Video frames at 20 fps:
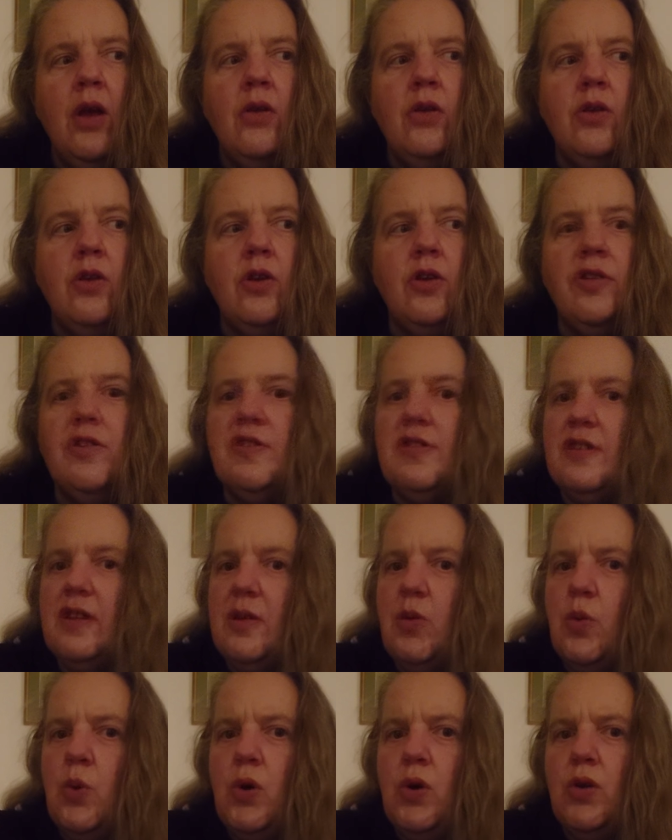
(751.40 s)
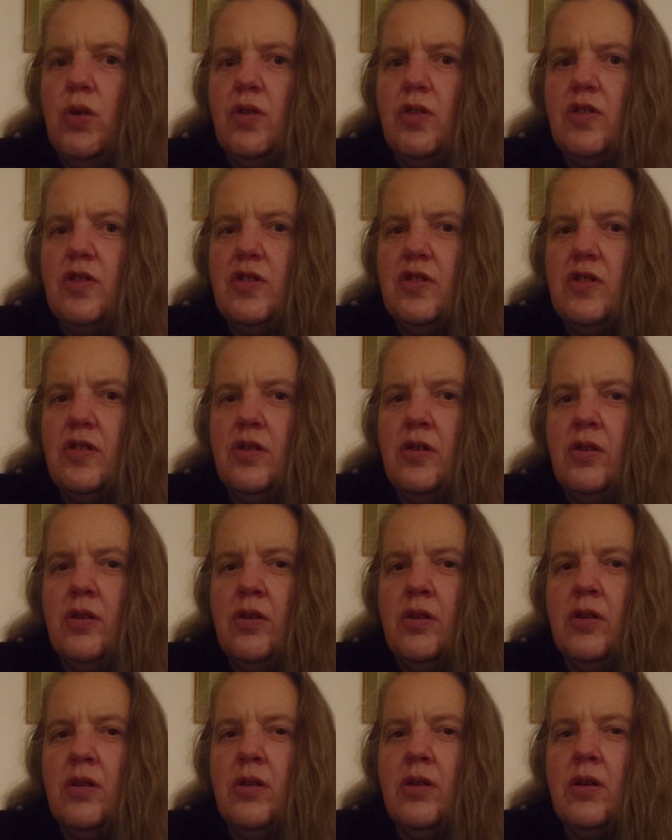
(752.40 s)
noticing what
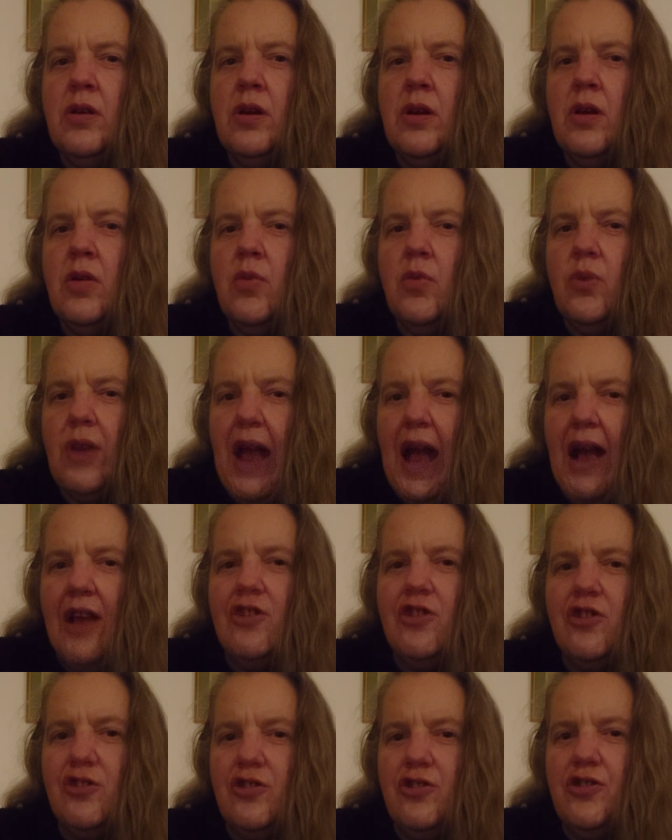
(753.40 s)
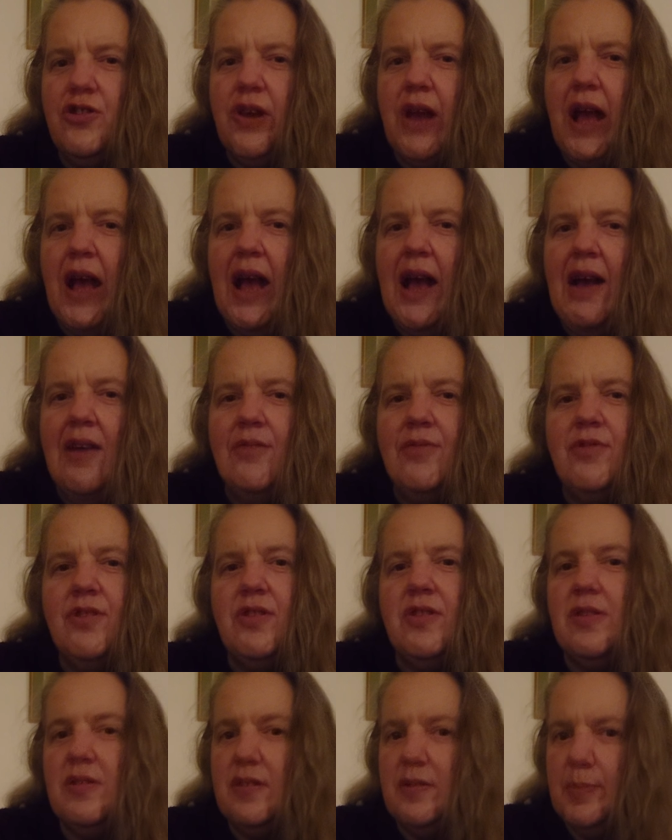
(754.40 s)
reactions you have.
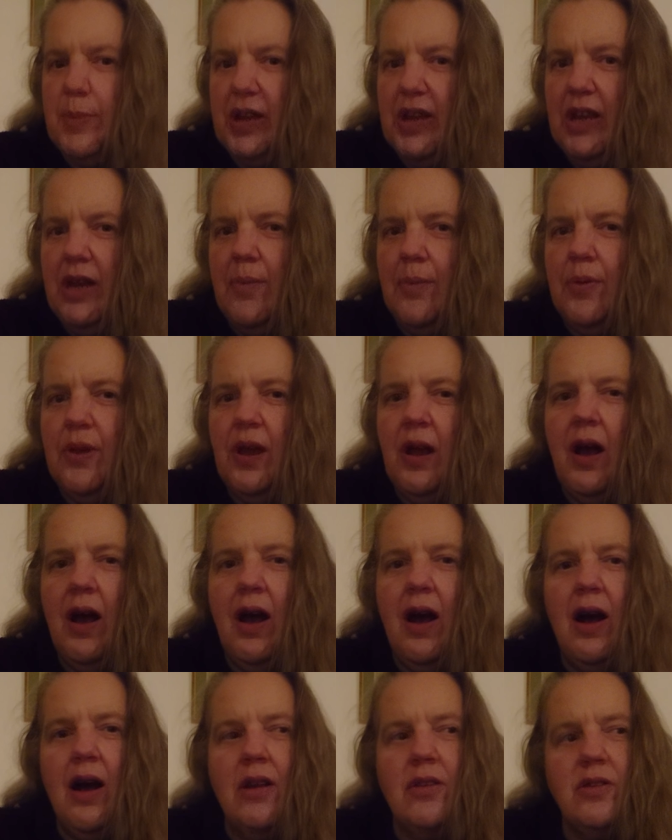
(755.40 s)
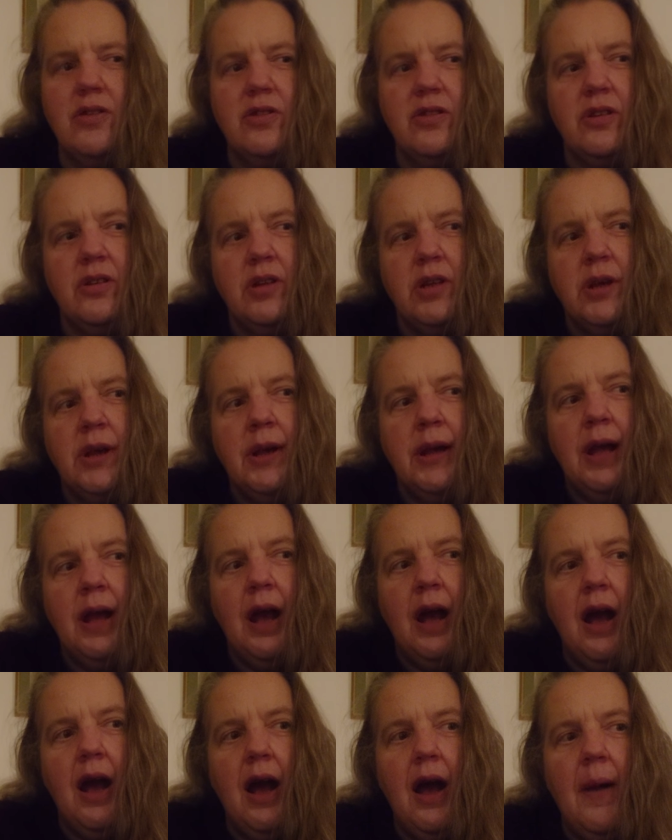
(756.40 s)
Does it speed up your heart?
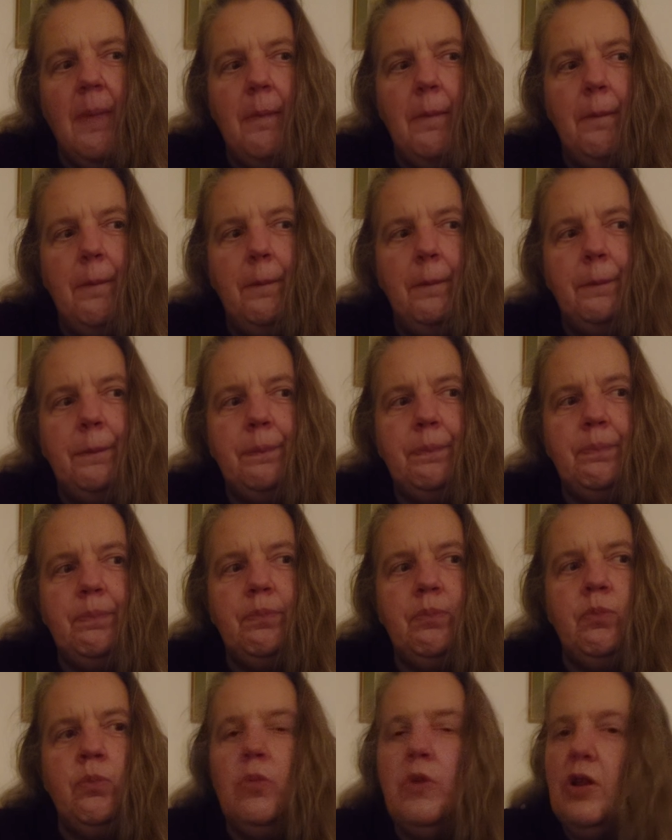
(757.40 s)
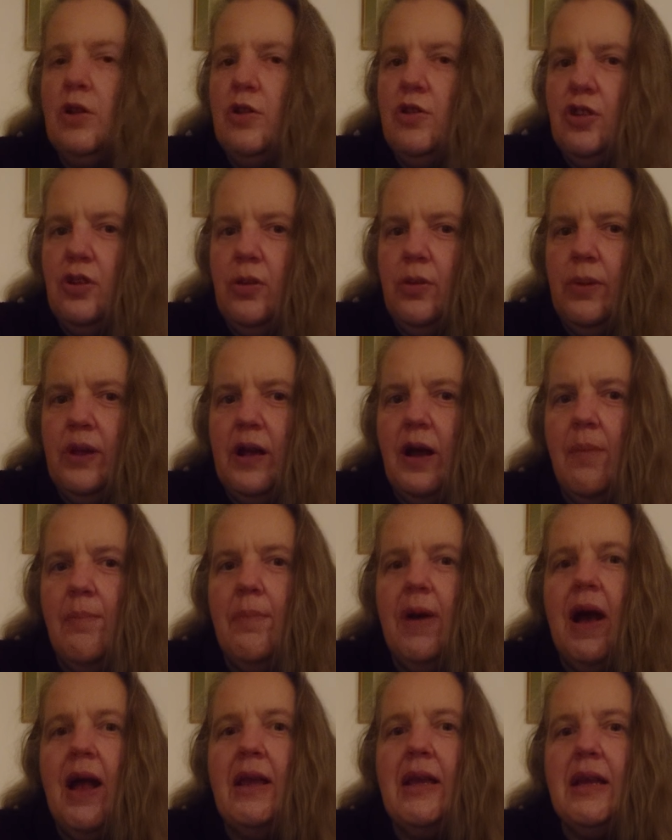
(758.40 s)
Do you become
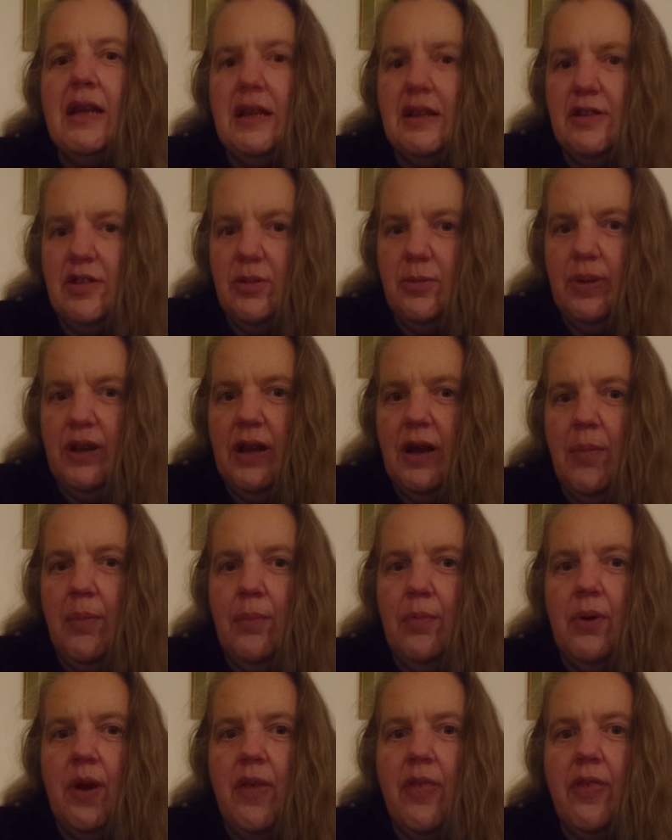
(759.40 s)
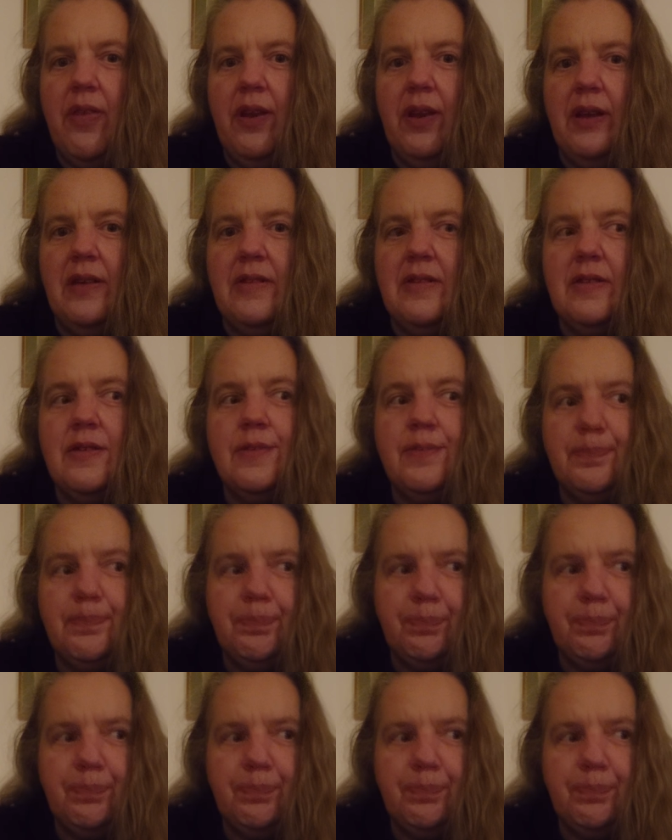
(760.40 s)
panicky? Do you become breathless?